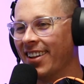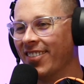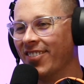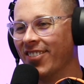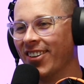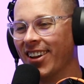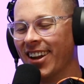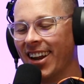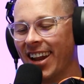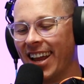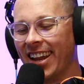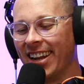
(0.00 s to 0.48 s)

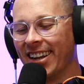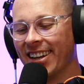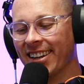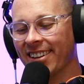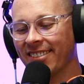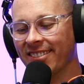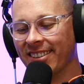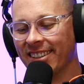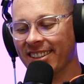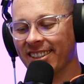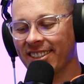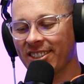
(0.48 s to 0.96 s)
But it ain't
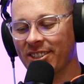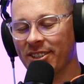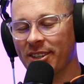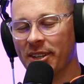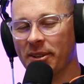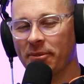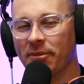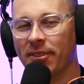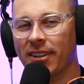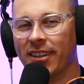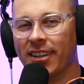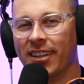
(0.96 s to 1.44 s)
living the
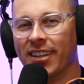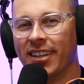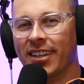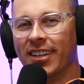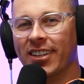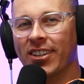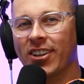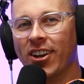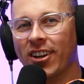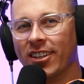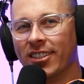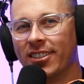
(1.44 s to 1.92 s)
dream.
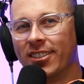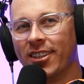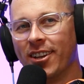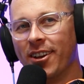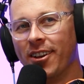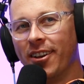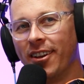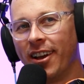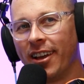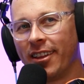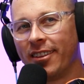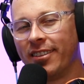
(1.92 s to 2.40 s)
Yeah,
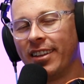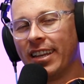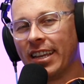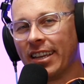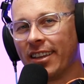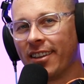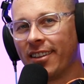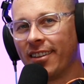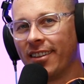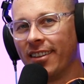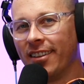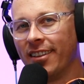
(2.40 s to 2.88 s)
so I
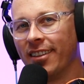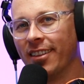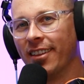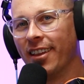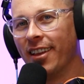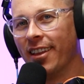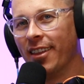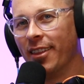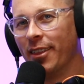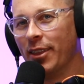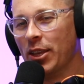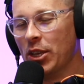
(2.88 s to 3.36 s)
think
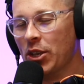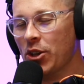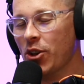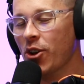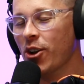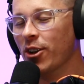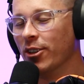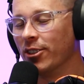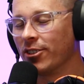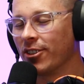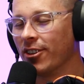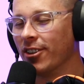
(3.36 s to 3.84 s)
the
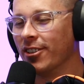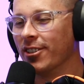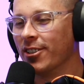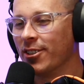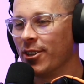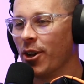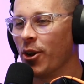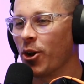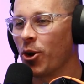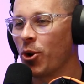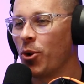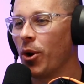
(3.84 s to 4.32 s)
year has gone
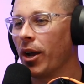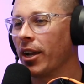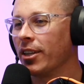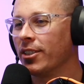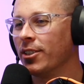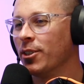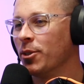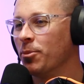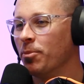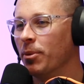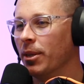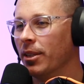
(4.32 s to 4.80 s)
so quick.
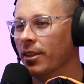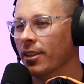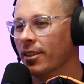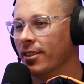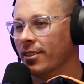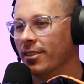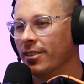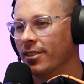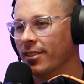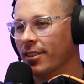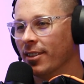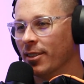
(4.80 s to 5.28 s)
It's just been
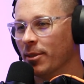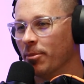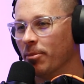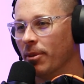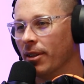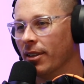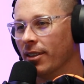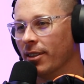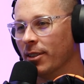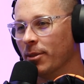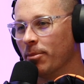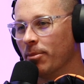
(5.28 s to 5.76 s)
this
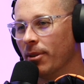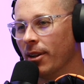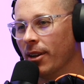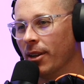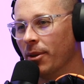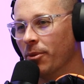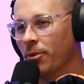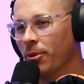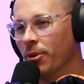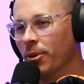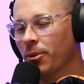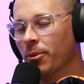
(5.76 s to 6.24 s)

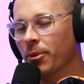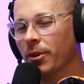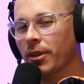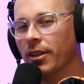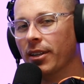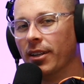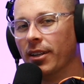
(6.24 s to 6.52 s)
bloody whirlwind.